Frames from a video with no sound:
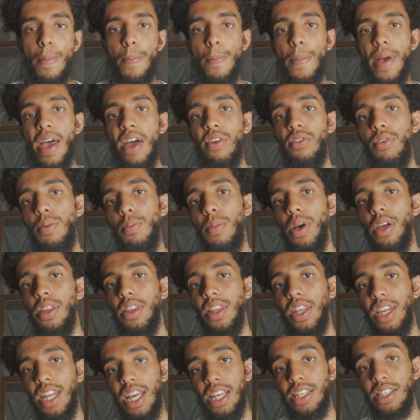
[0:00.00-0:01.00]
Bear in
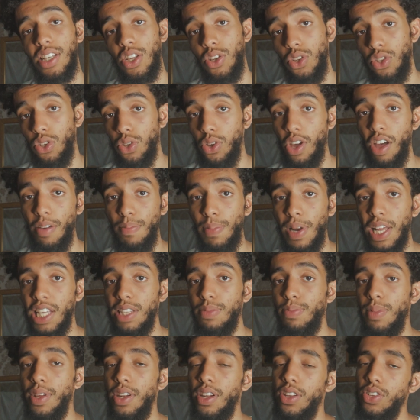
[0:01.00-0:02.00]
mind the days that you do have
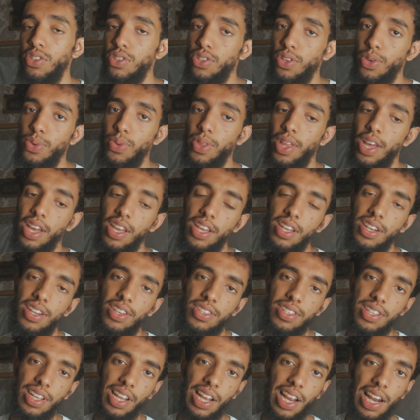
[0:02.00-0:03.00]
placement so that it
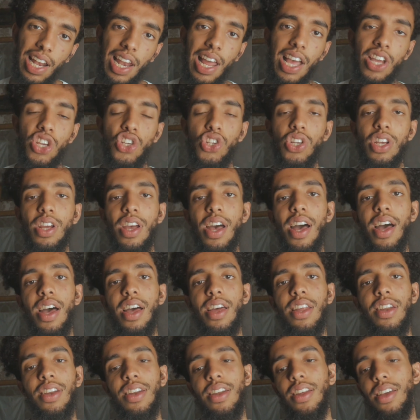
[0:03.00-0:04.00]
doesn't clash
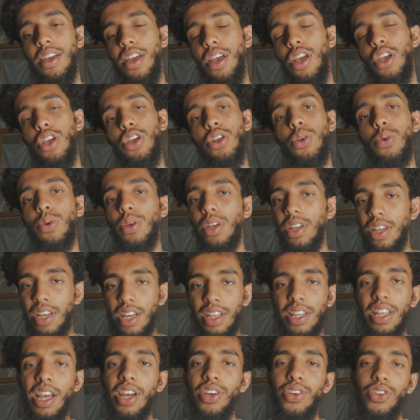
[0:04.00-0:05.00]
and you don't get
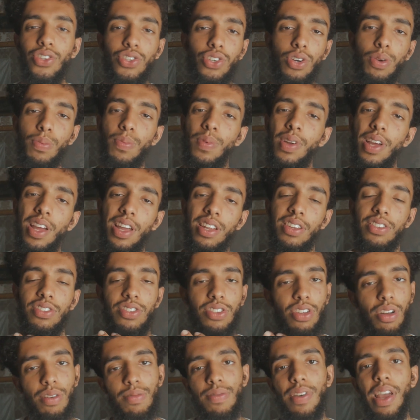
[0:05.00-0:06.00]
kicked out of your job and
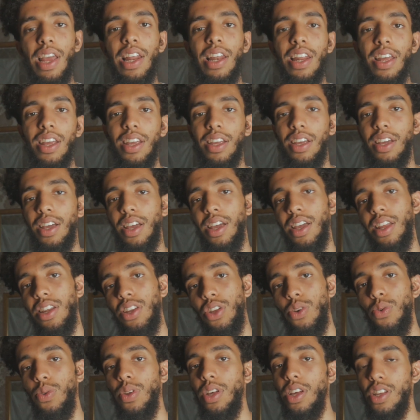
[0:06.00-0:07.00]
start failing
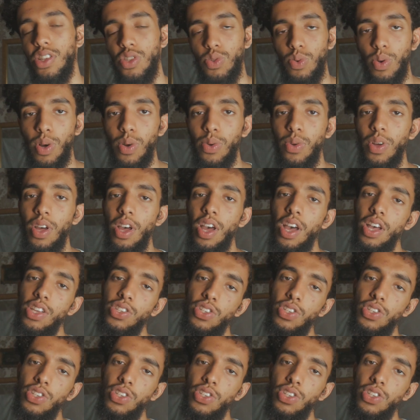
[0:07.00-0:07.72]
in uni as well.